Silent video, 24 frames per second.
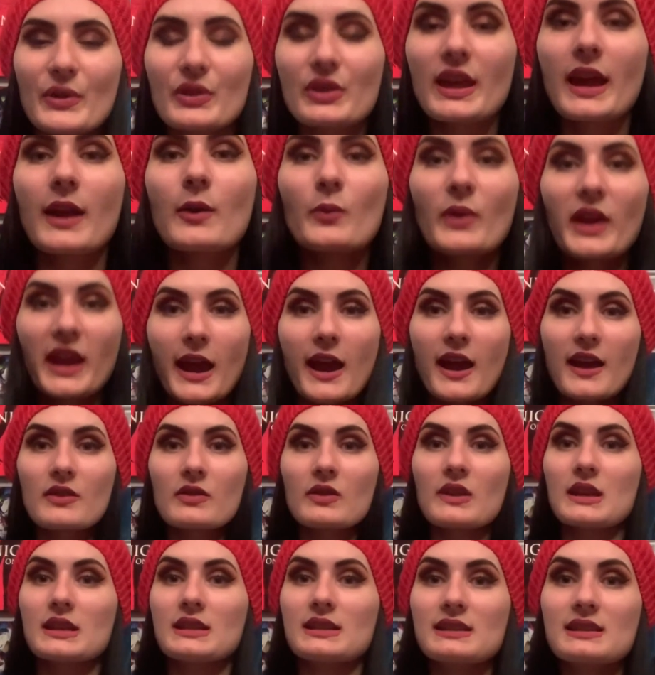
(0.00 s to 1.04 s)
then we had
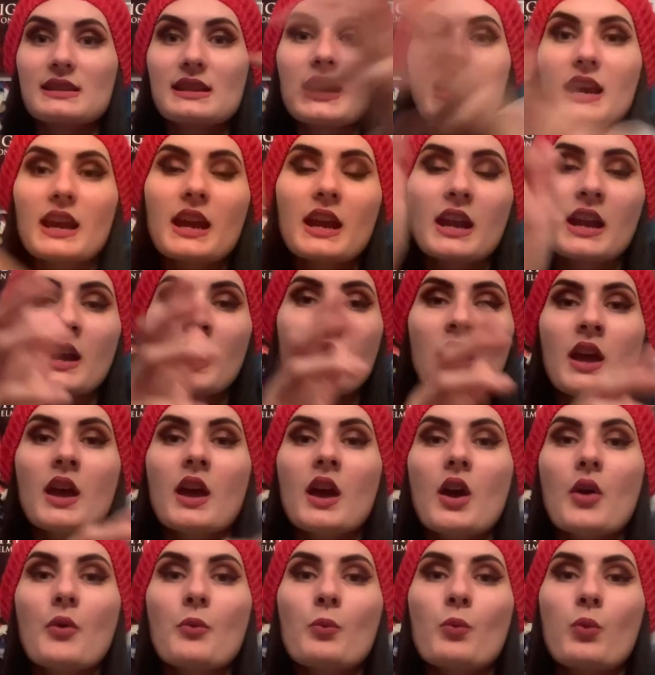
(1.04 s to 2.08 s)
this scene
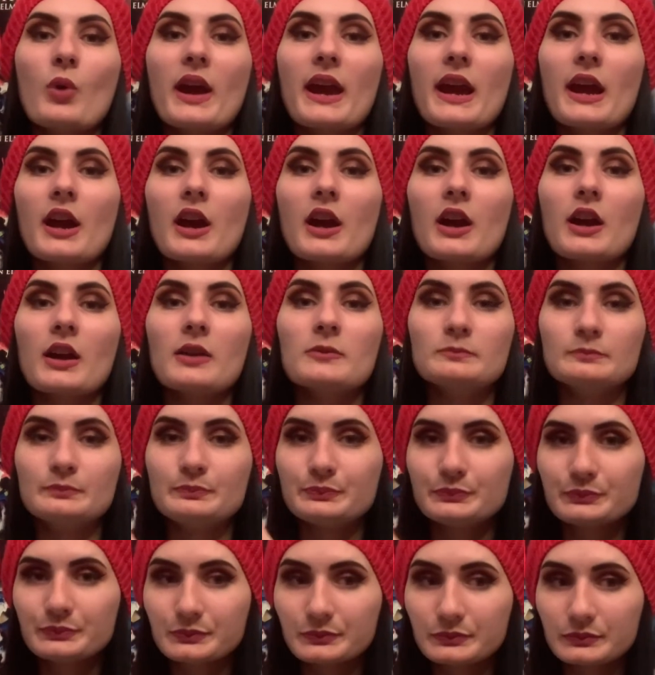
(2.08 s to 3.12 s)
where
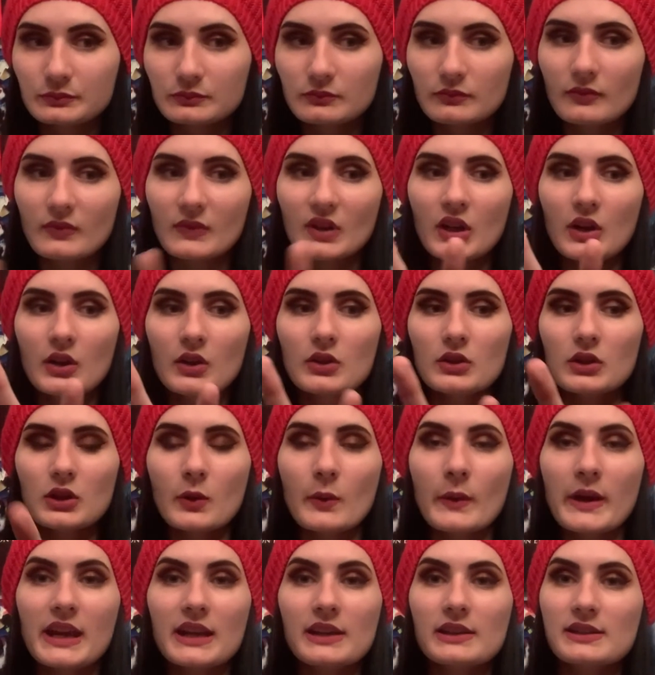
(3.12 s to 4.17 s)

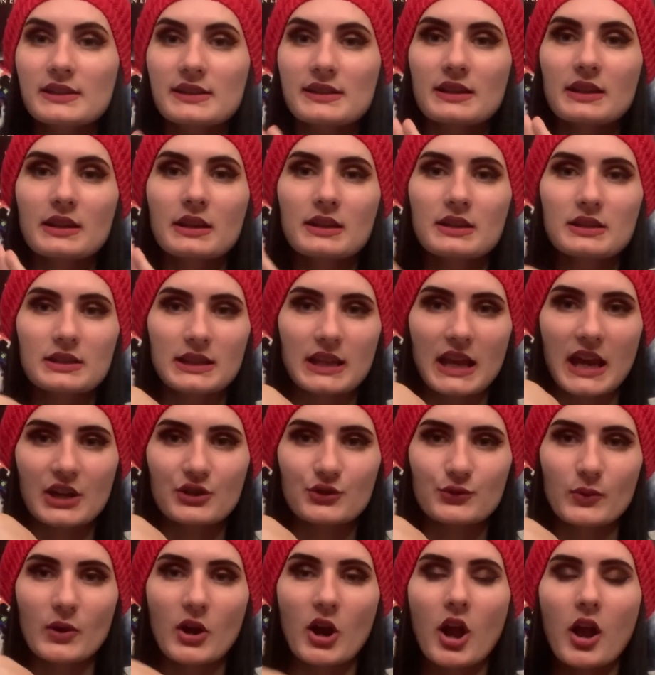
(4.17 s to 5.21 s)
Louise
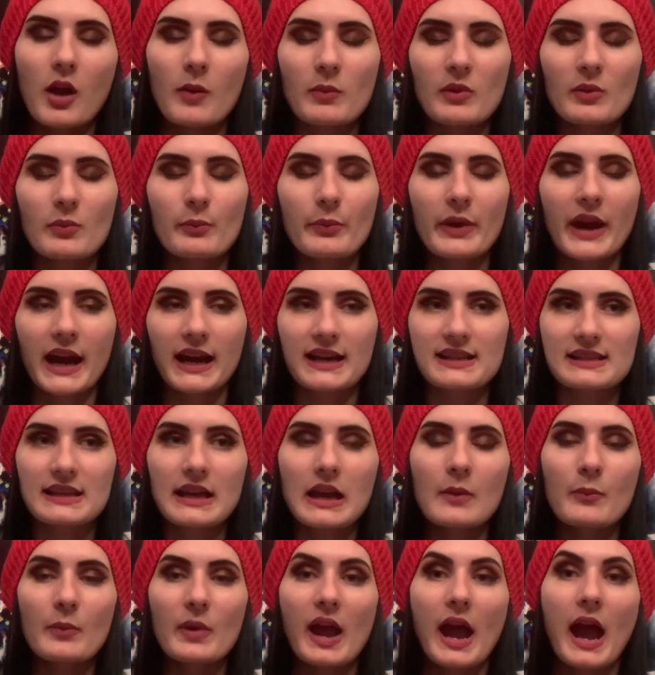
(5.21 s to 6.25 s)
/ Rob picks
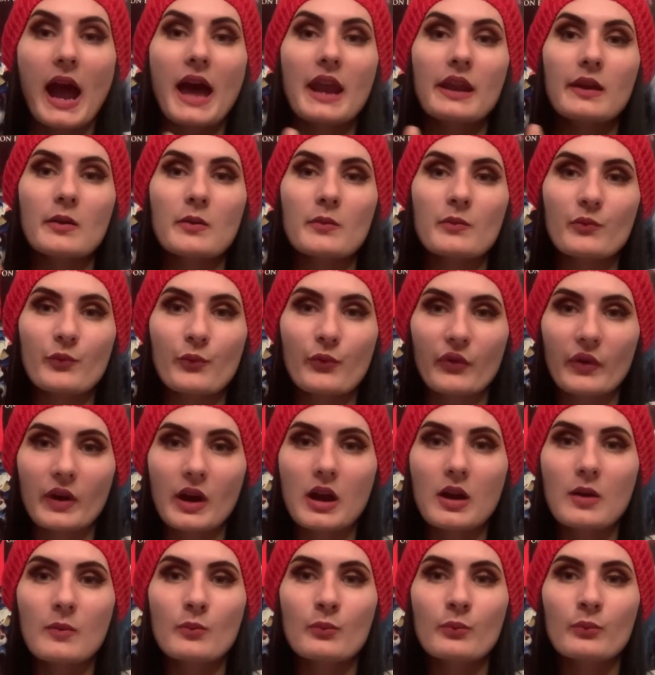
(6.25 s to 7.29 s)
up Adam
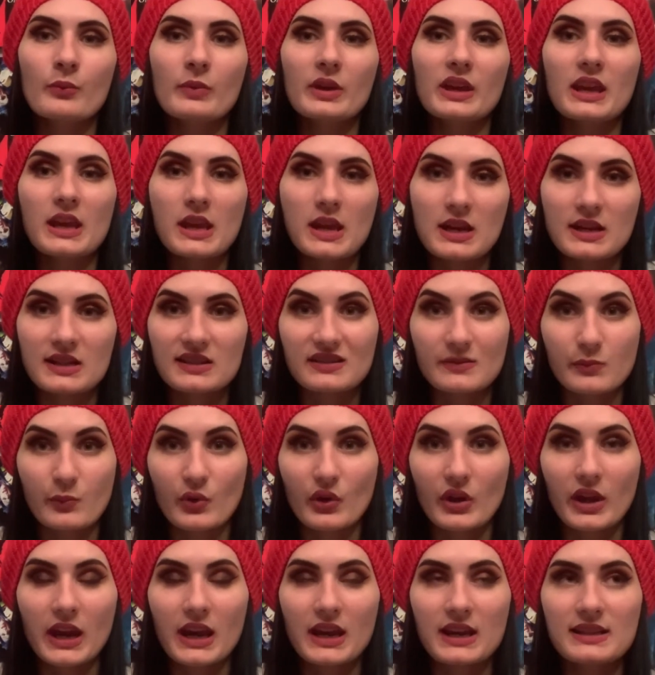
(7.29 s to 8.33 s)
from Ian's
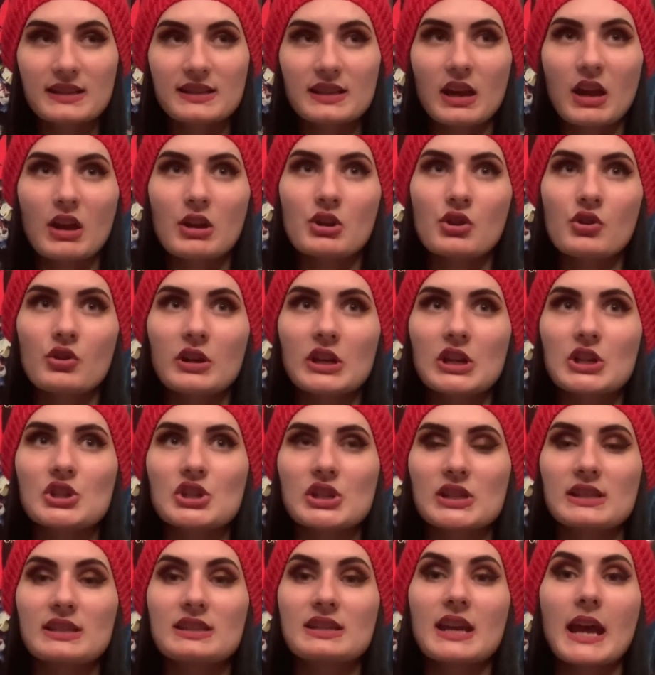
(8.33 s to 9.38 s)
place, and you could
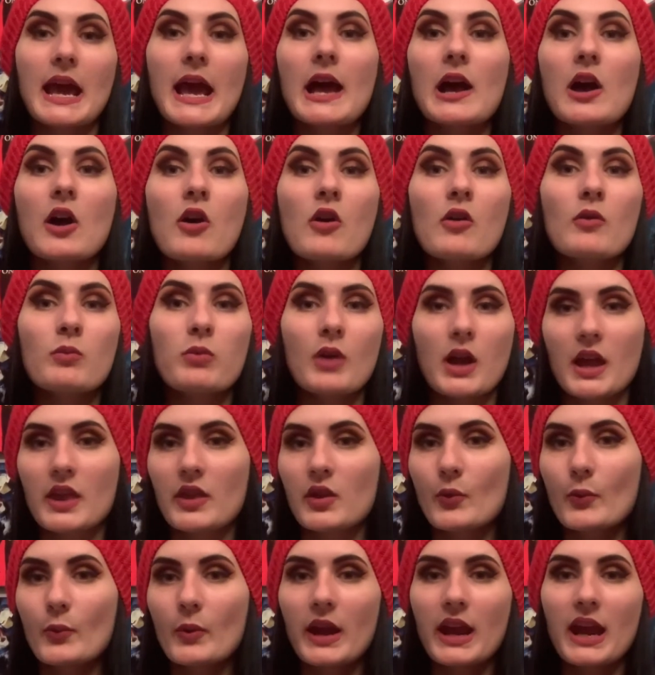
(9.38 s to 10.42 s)
just tell by the
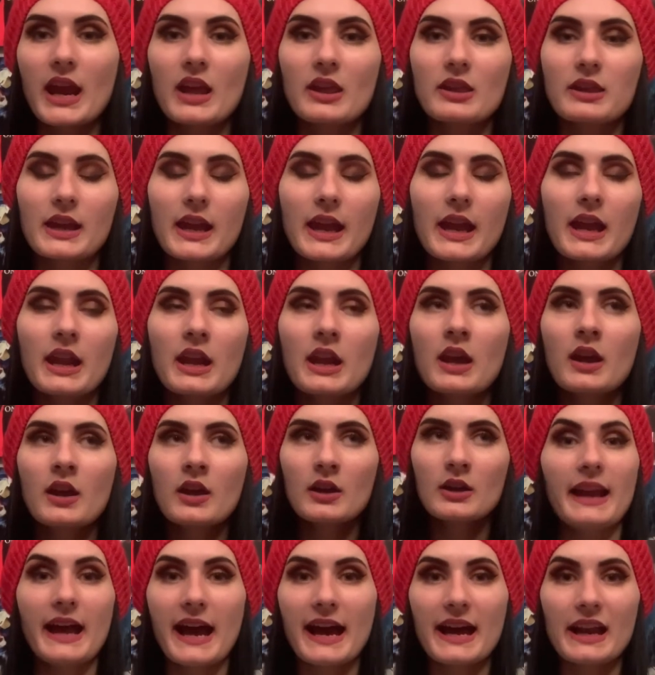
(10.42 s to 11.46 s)
way that
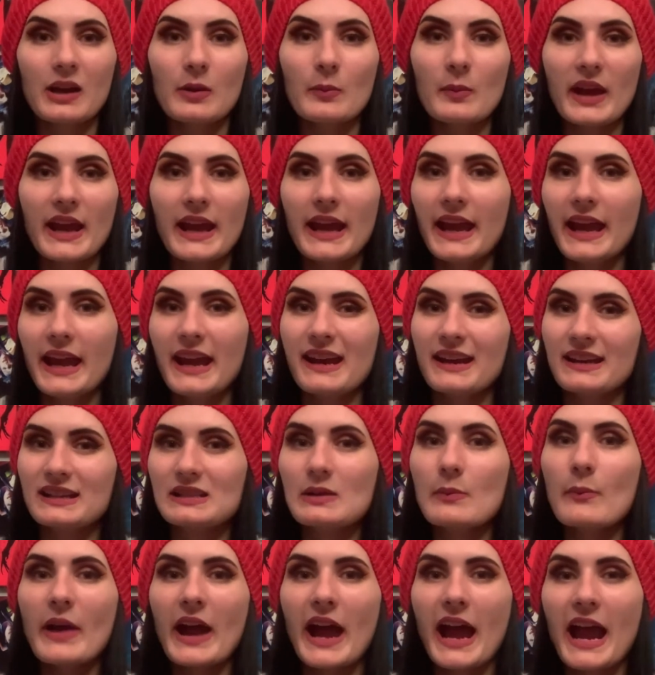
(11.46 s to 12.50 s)
Adam hangs
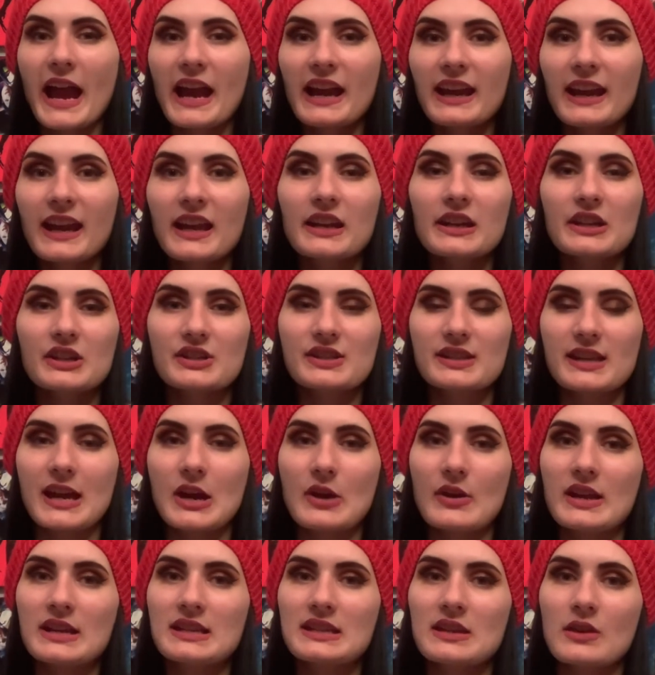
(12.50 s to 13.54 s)
back and is so
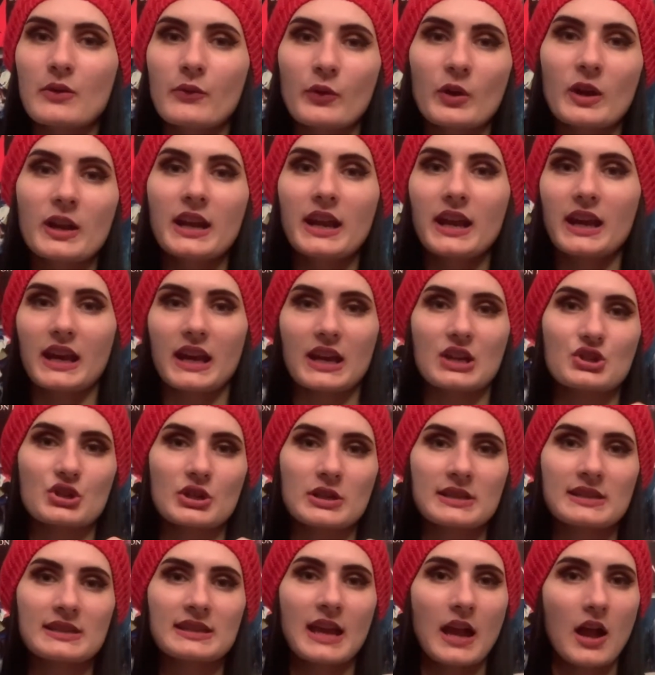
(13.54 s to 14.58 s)
indifferent and can
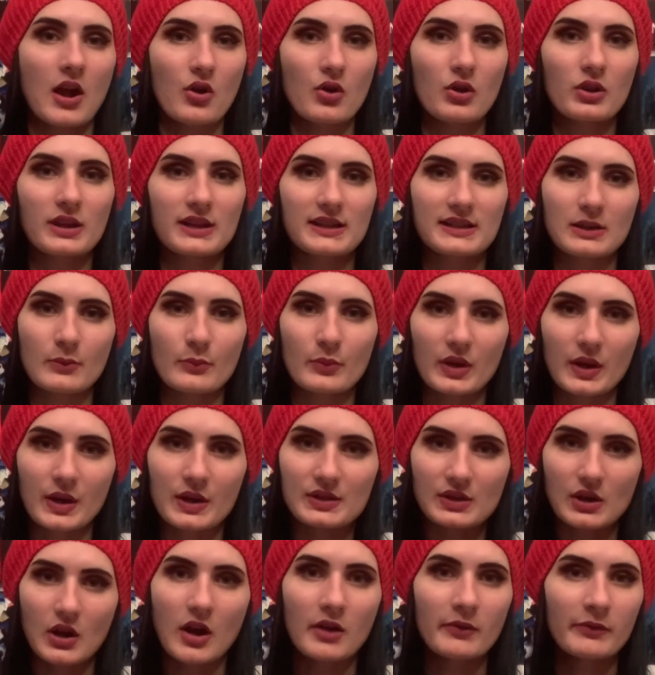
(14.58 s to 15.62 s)
just tell that something
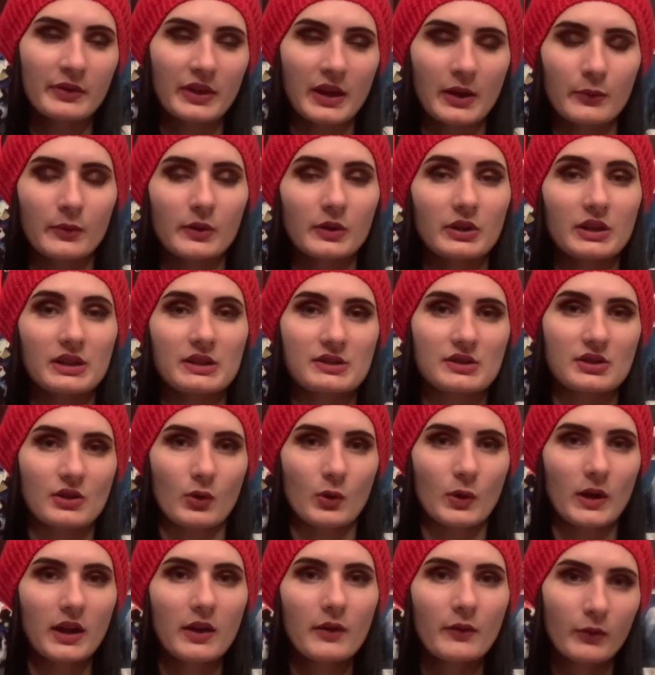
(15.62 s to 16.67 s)
is off, that really
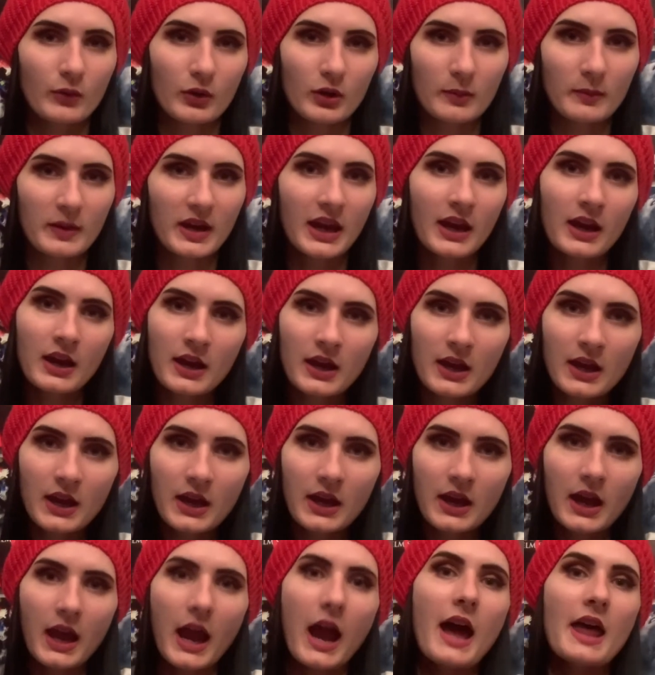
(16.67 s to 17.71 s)
sold it for me.
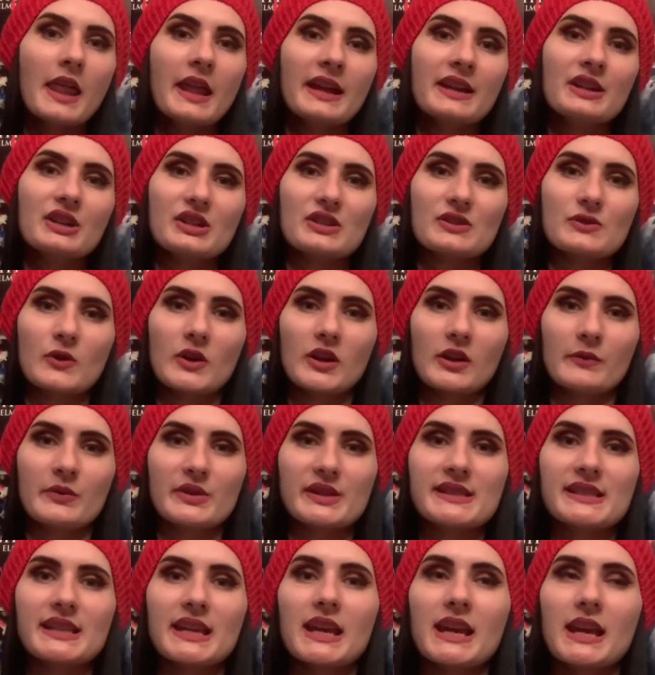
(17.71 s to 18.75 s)
And then to sort of
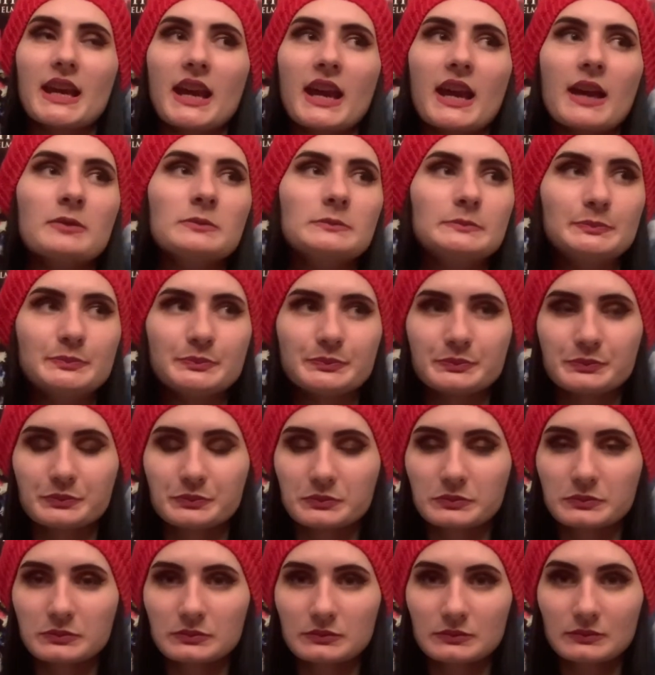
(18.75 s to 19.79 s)
see
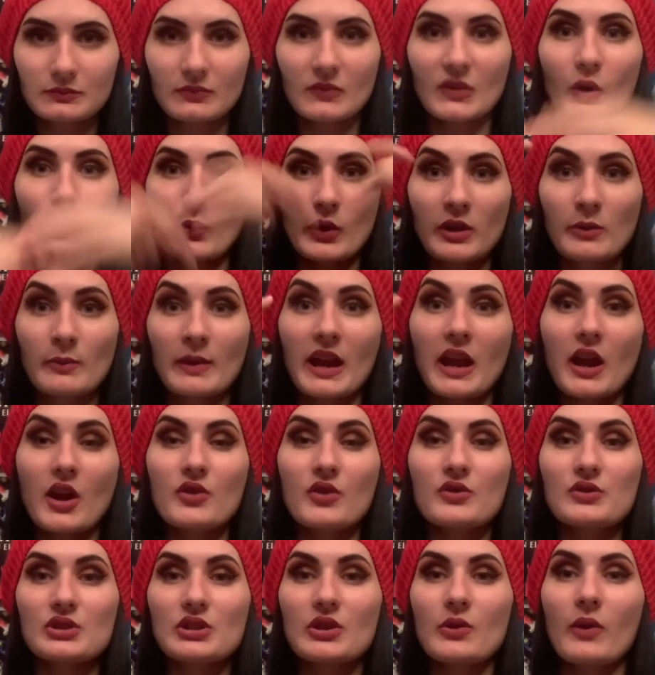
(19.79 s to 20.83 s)
with my
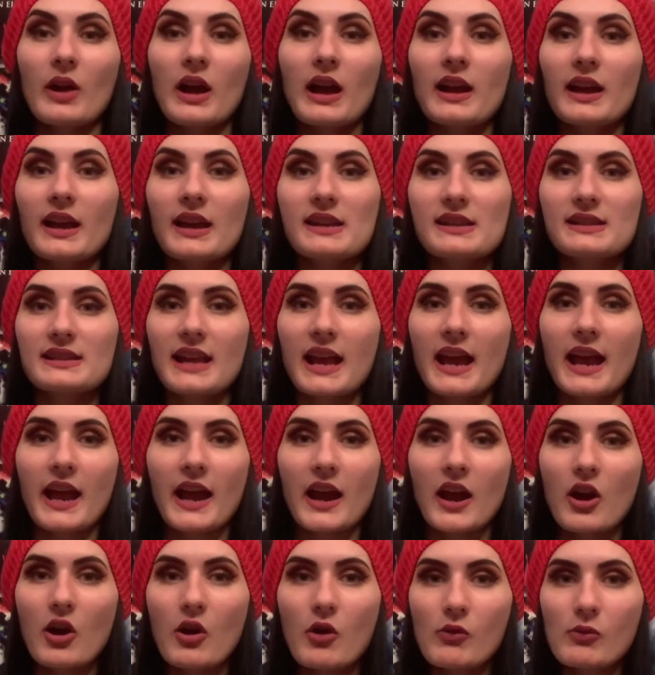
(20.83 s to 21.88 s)
own two eyes
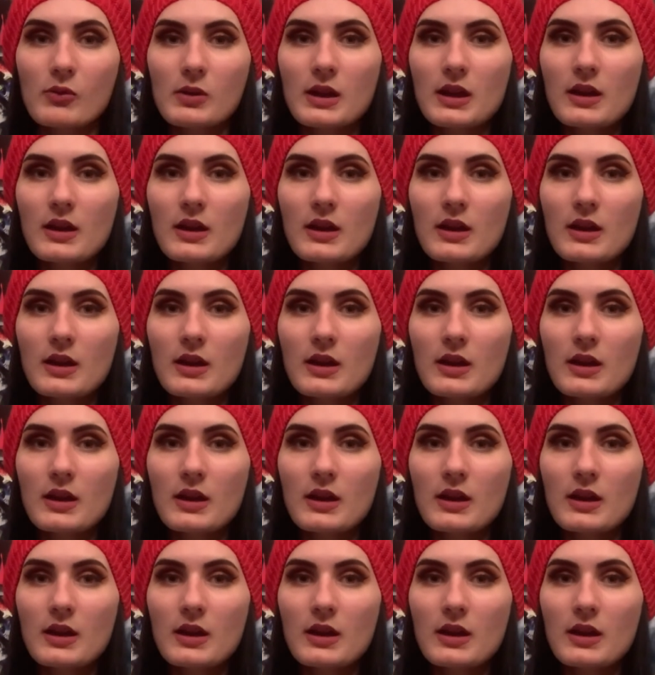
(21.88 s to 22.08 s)
how